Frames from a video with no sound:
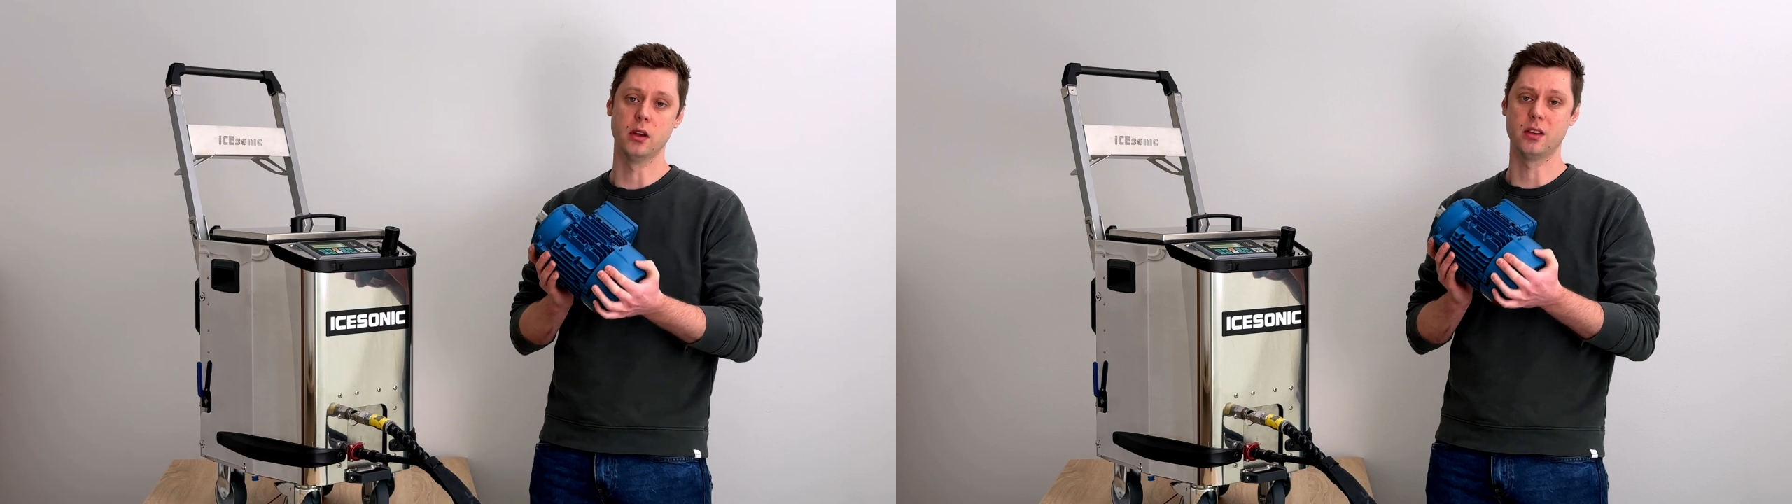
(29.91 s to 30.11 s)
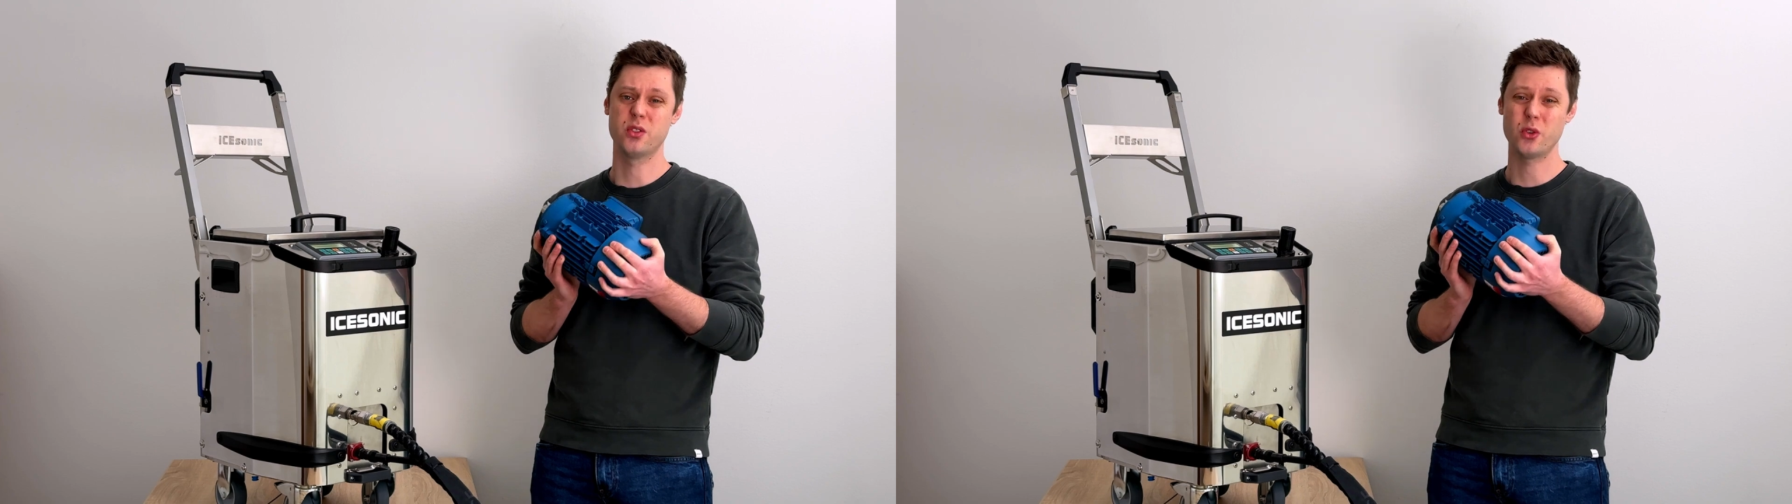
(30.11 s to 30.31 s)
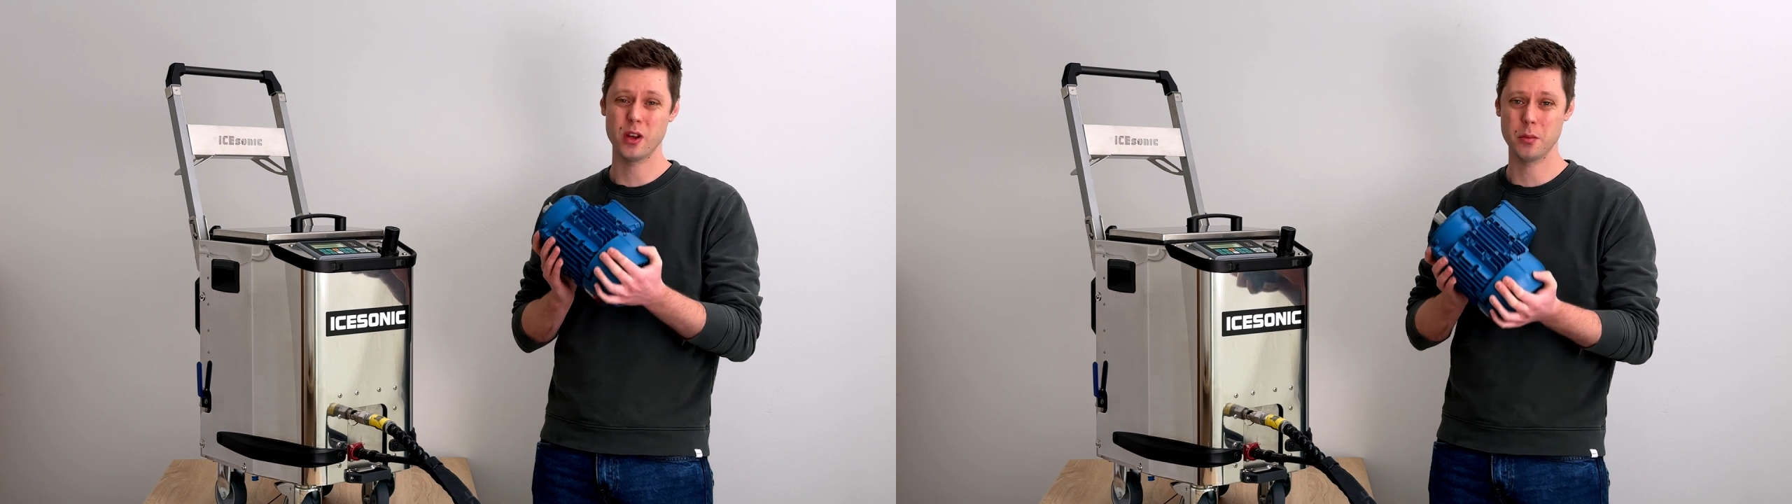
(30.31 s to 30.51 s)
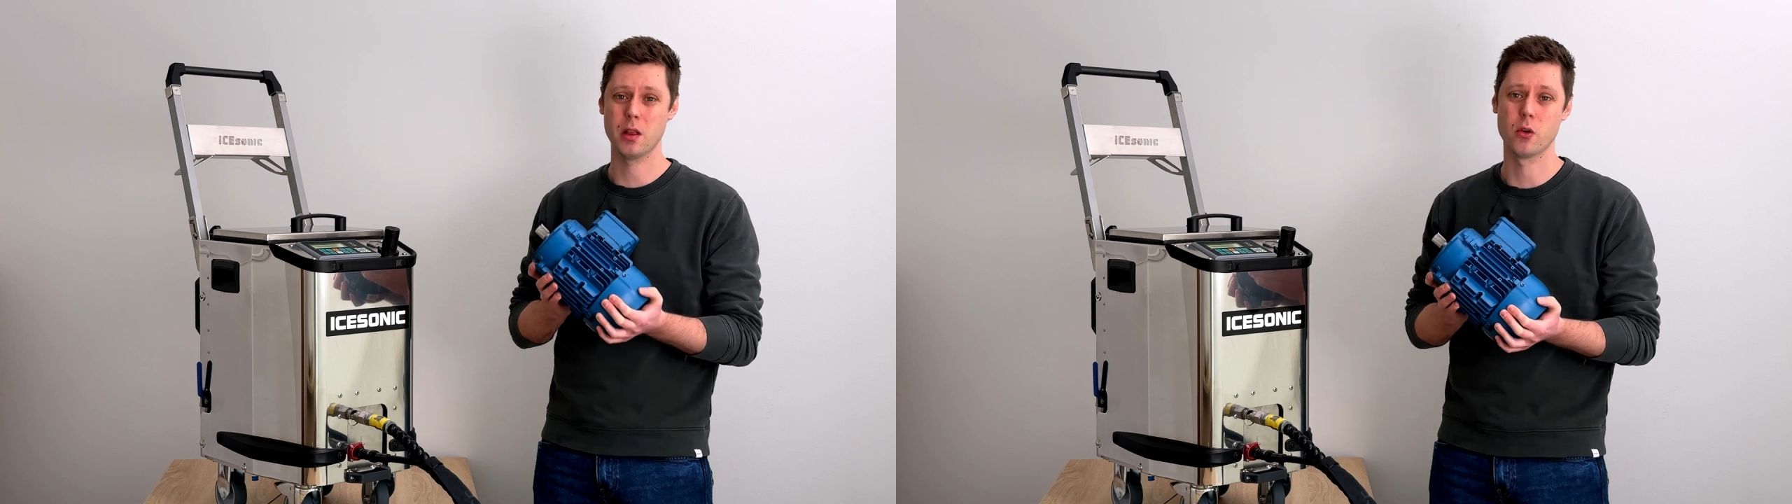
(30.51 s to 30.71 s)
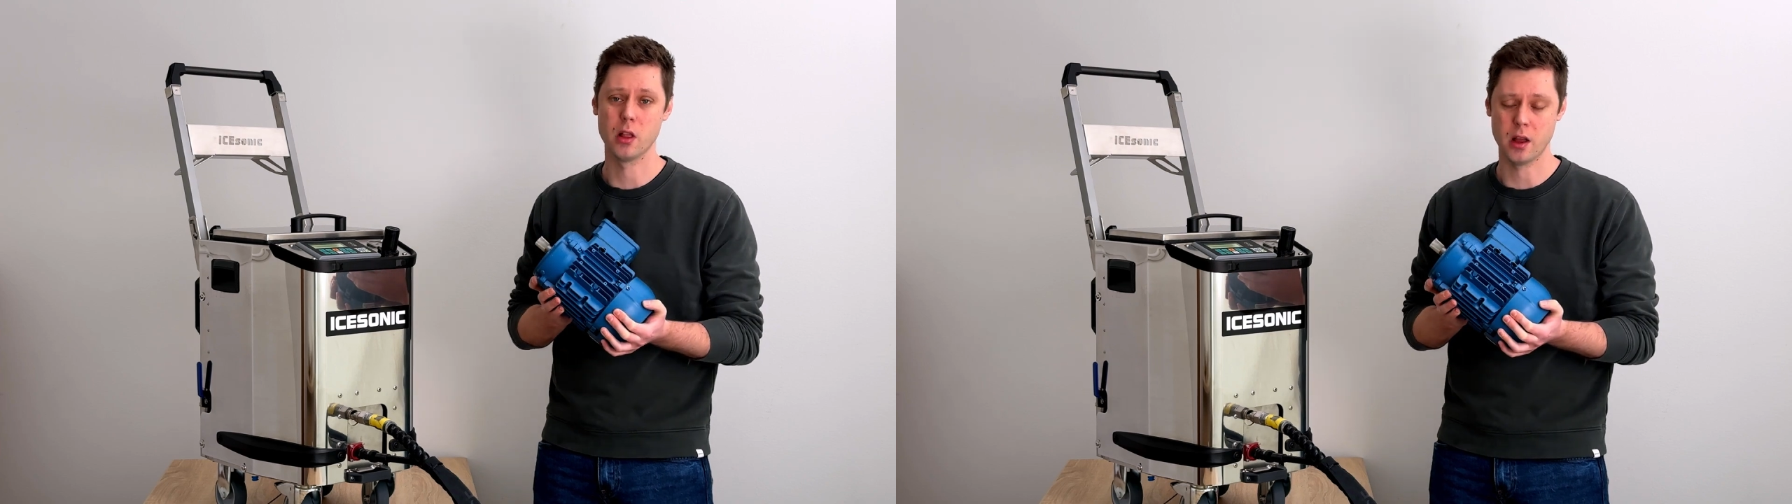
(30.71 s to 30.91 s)

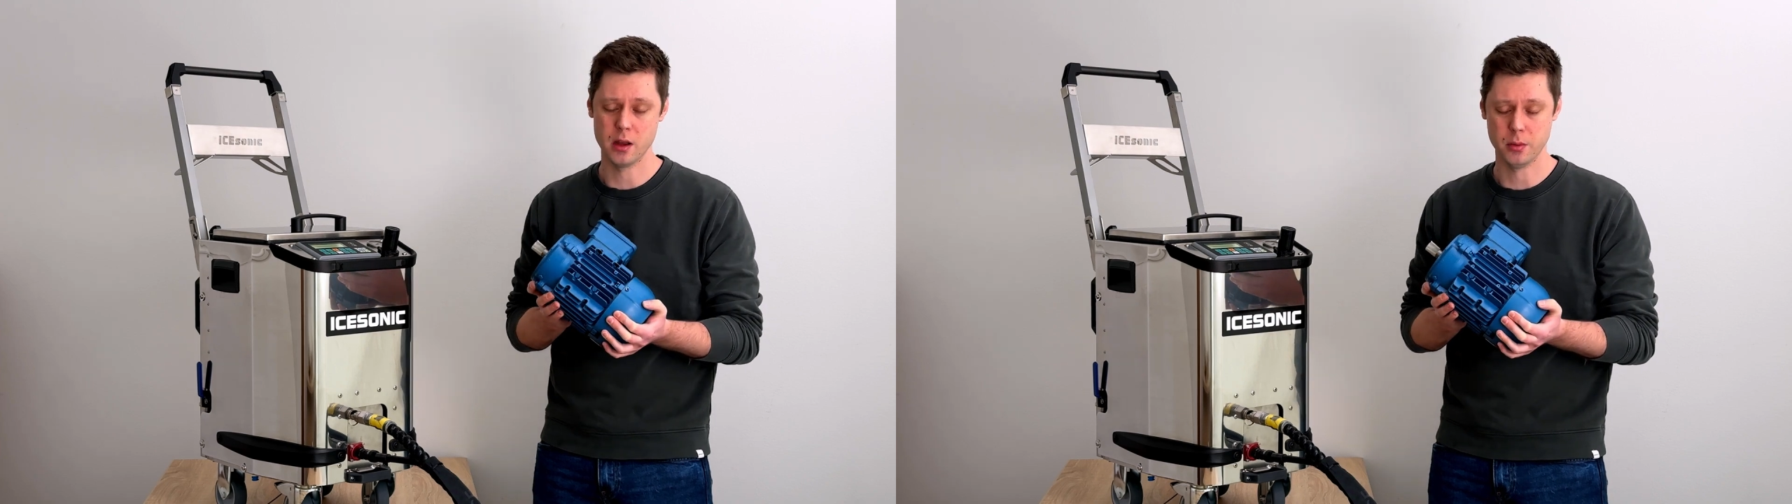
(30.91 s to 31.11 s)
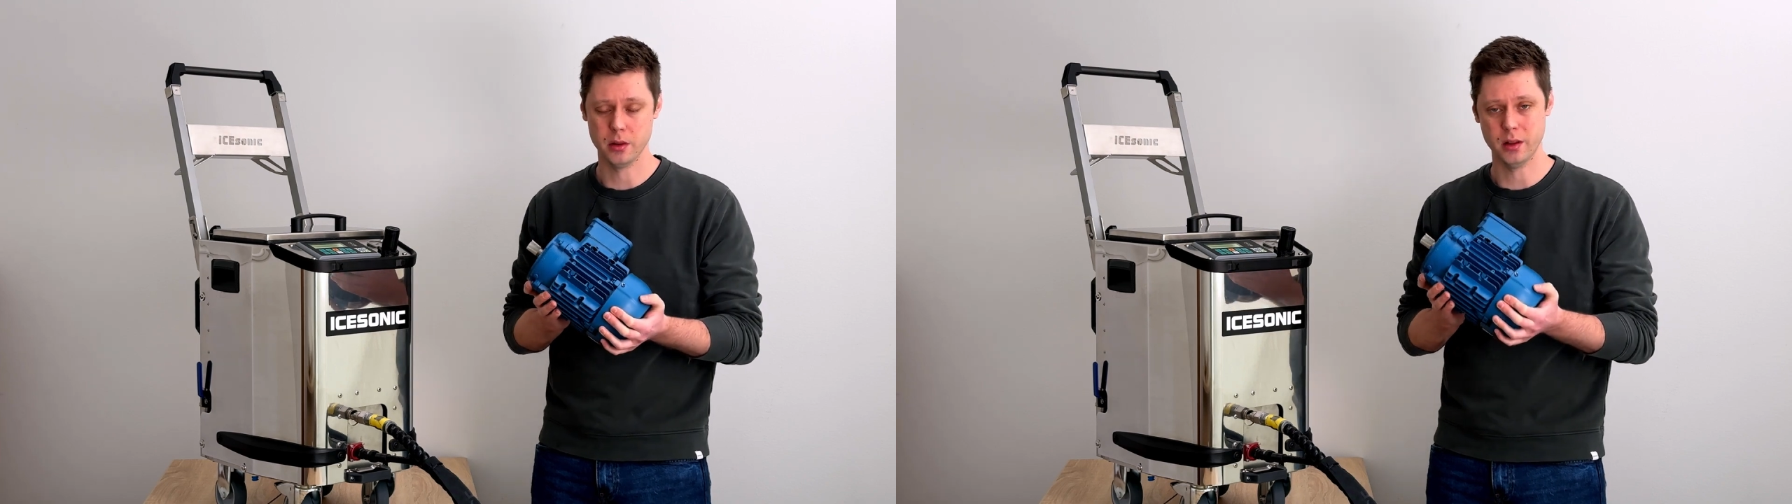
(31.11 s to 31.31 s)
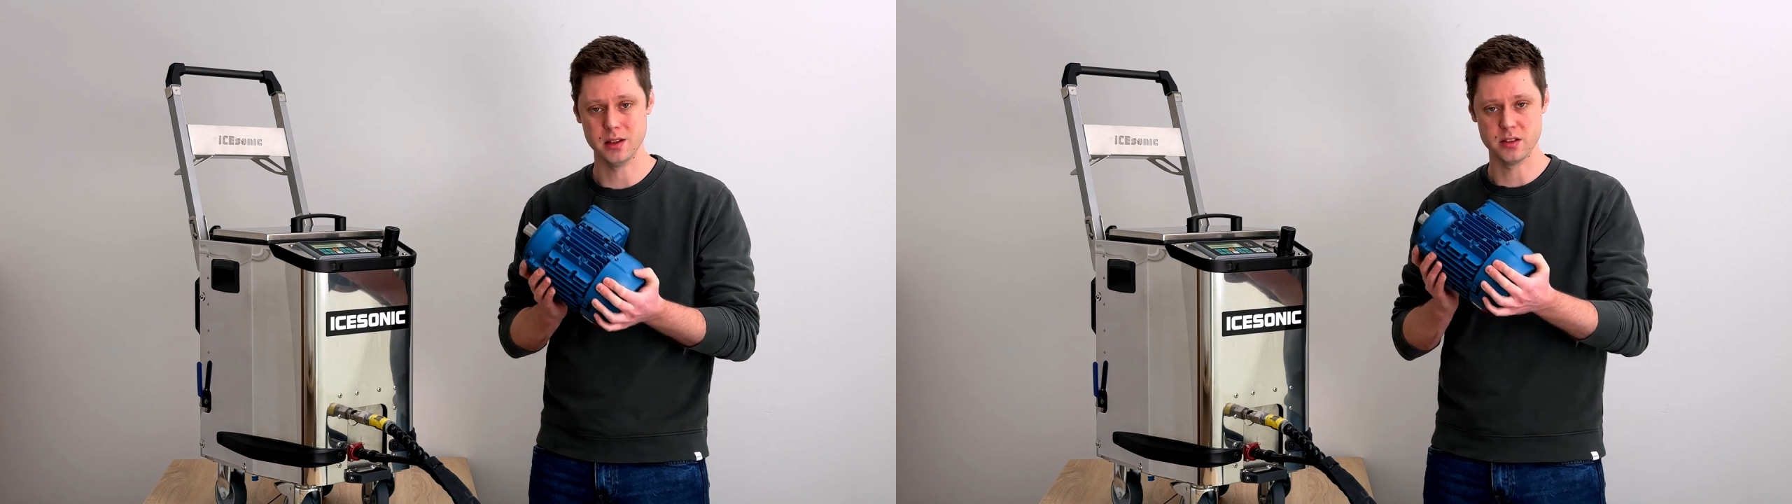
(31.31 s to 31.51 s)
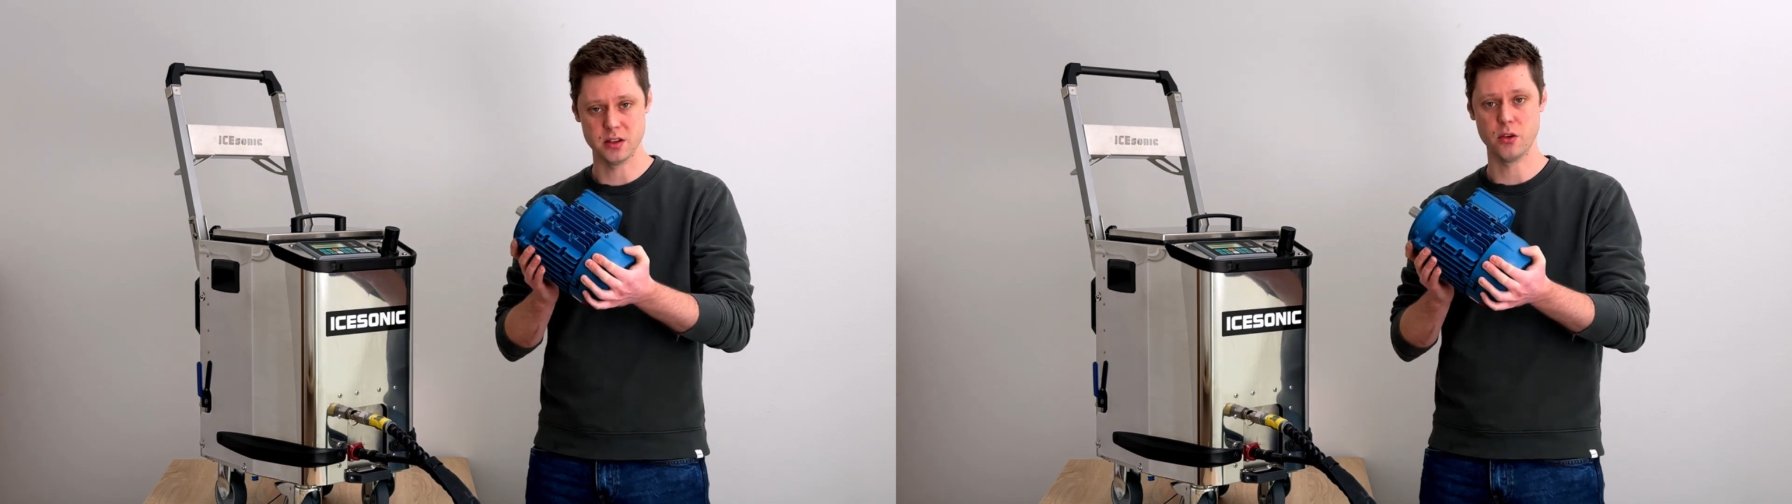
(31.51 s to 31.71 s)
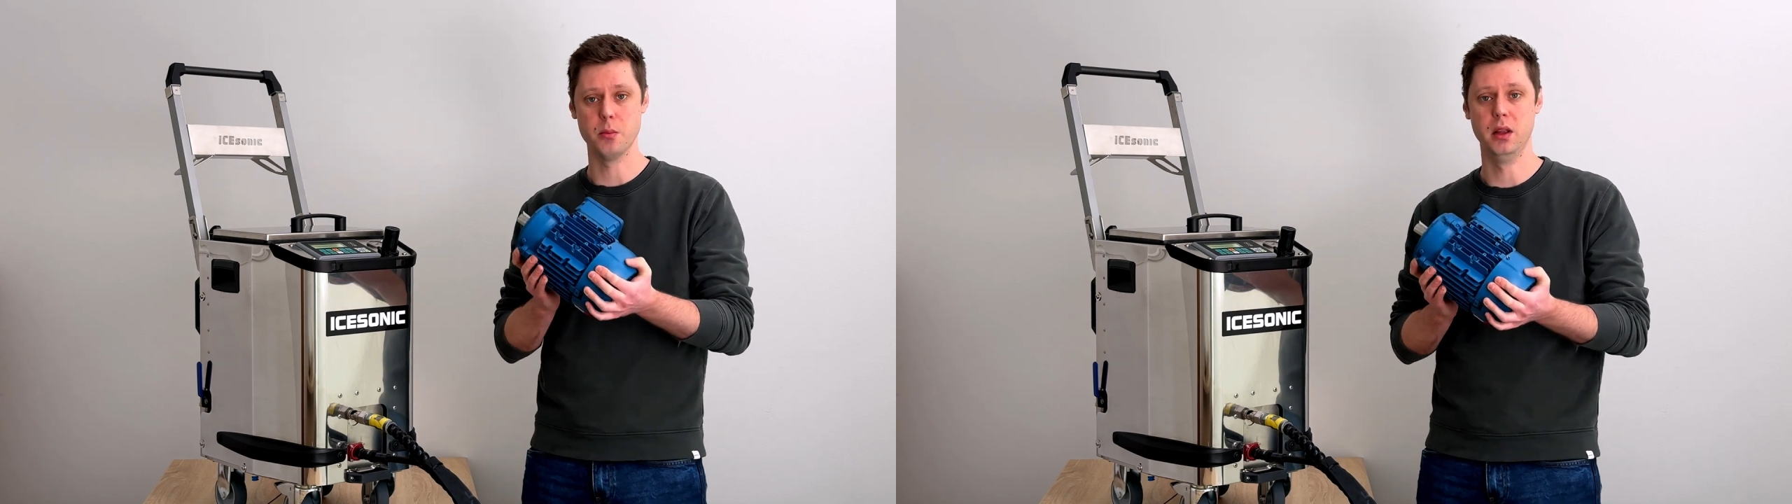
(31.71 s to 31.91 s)
extremely reliable and zero